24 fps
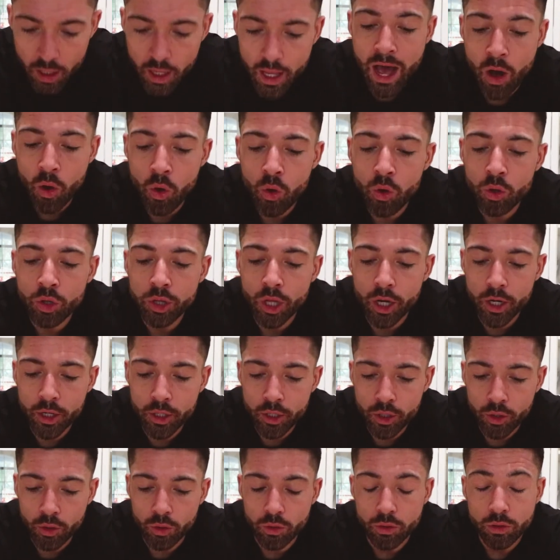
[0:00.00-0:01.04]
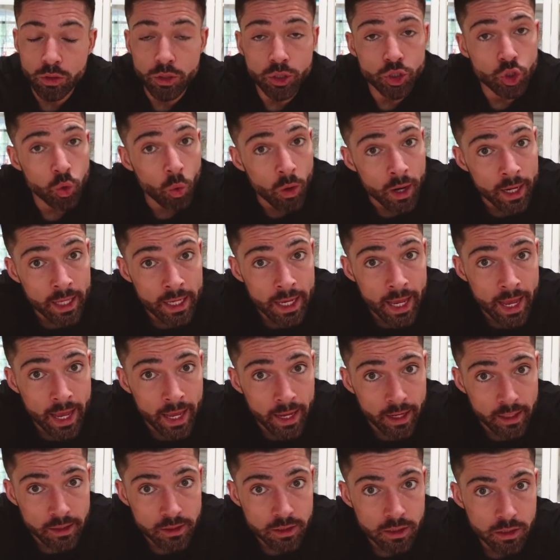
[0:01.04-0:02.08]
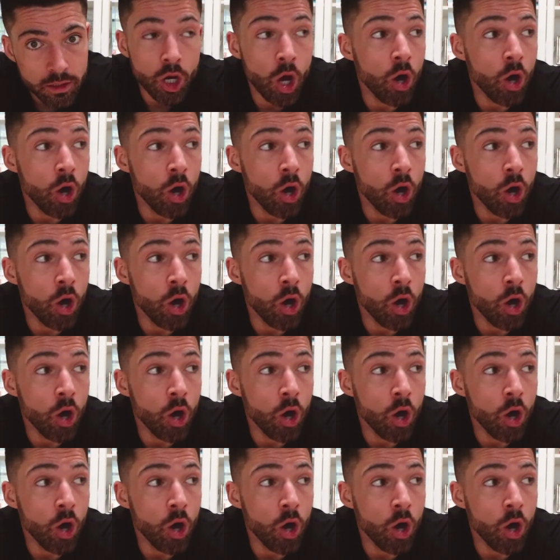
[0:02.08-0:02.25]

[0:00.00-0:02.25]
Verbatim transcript: How old are you? twenty-eight.